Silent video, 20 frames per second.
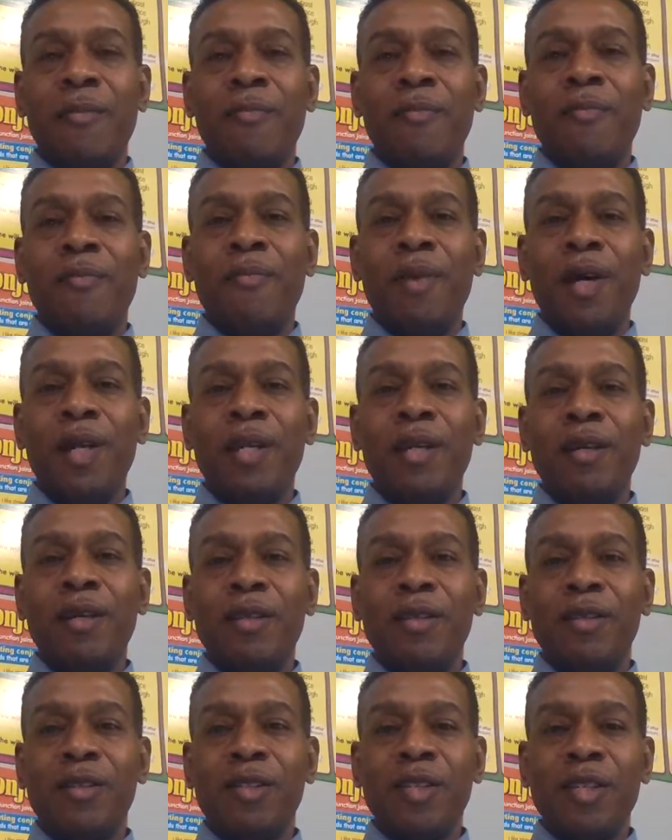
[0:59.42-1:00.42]
many of
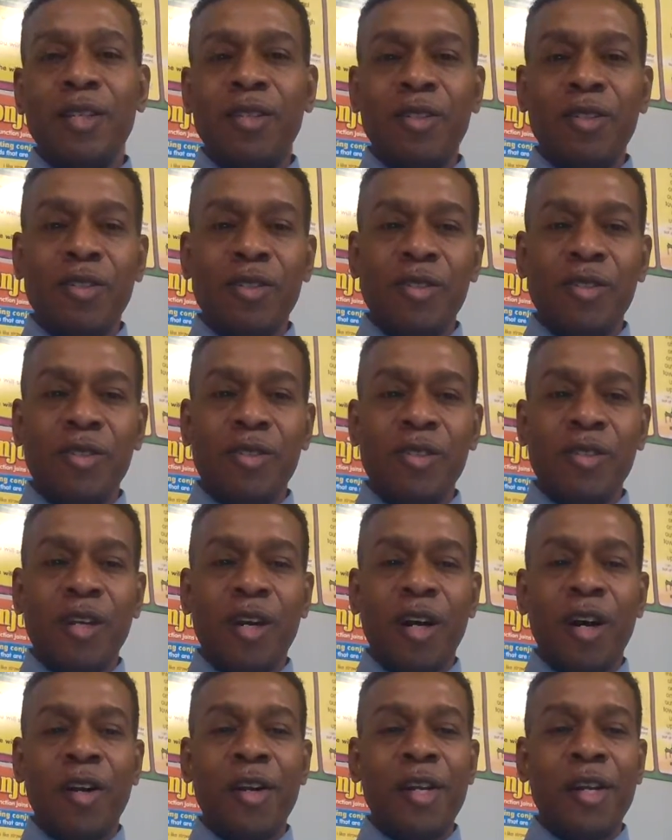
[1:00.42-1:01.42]
the teachers
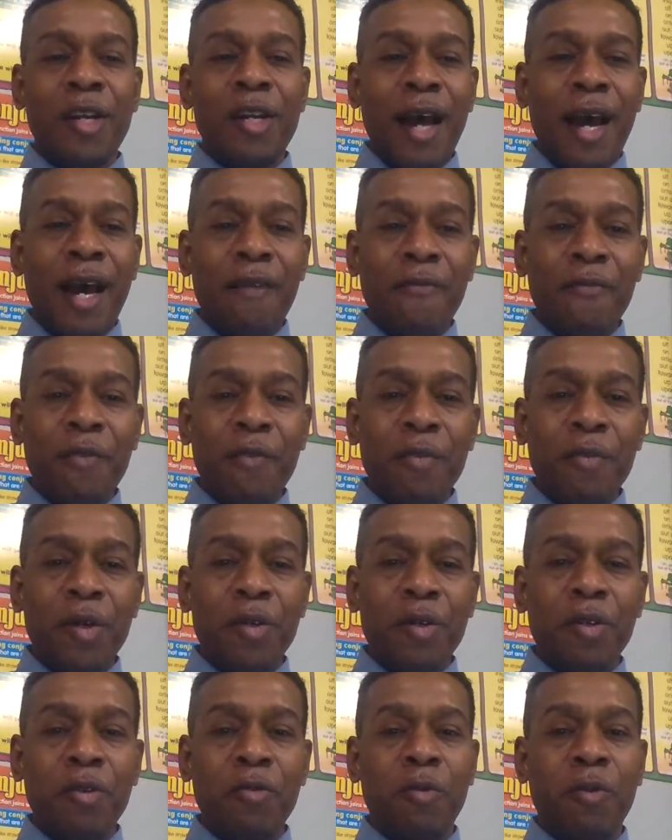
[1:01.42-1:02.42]
are not
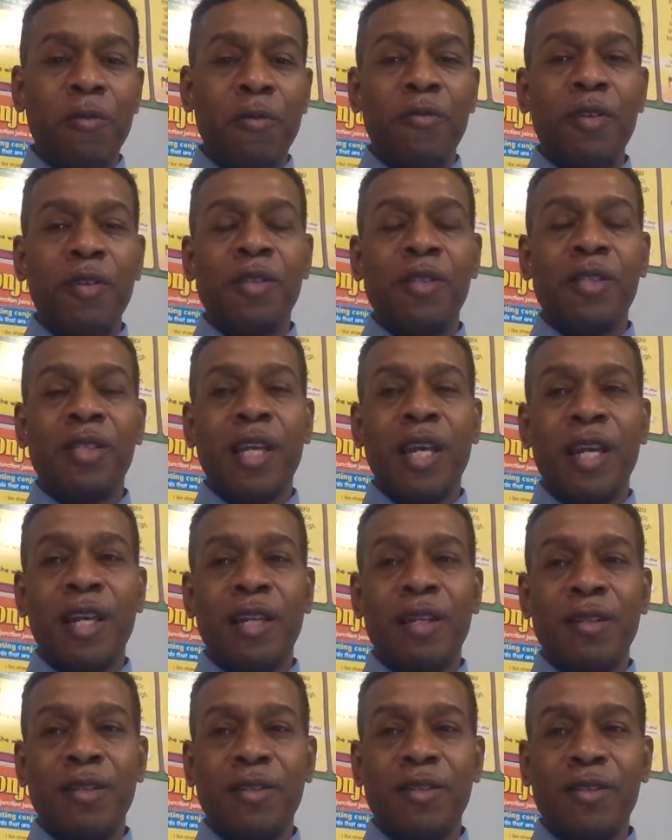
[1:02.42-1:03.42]
familiar with these
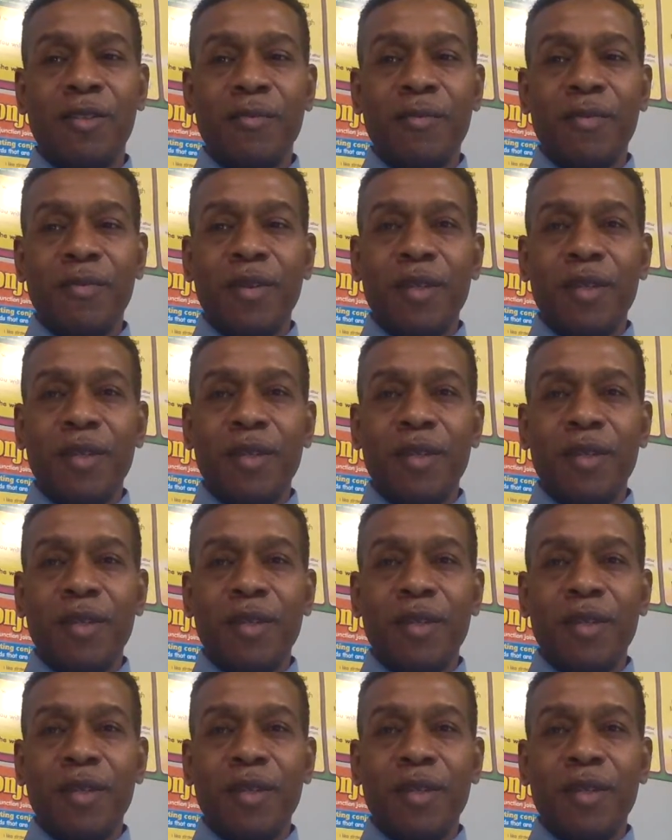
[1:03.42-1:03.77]
standards.